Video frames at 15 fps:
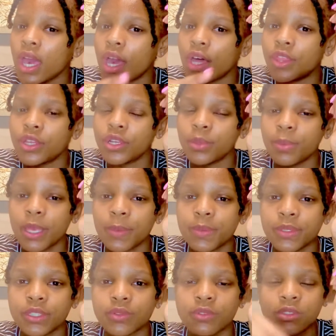other paper
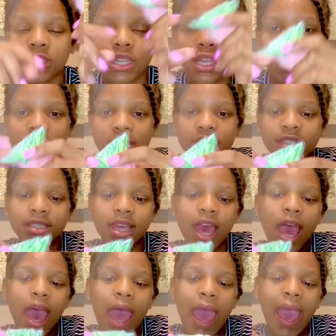squishy collections,
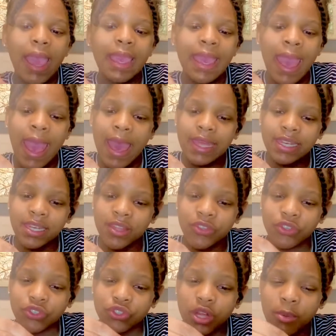I had another
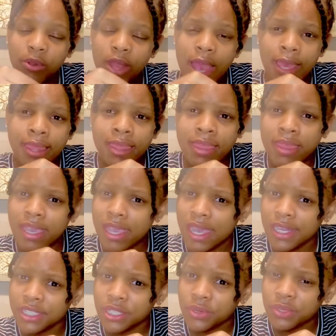strawberry. I think I
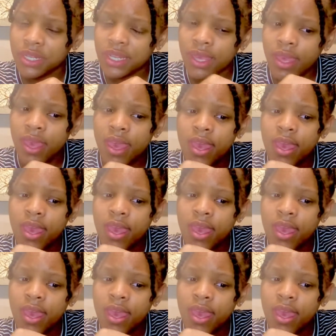showed it.